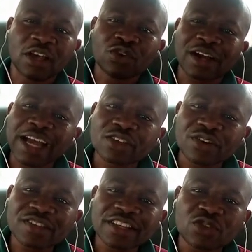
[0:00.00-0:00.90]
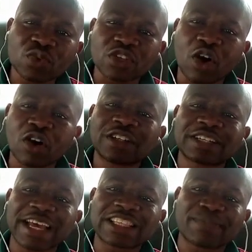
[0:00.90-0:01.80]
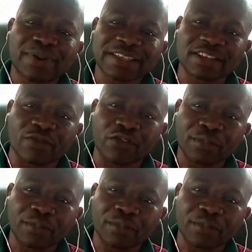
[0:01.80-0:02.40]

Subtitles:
you can't just sit with 100%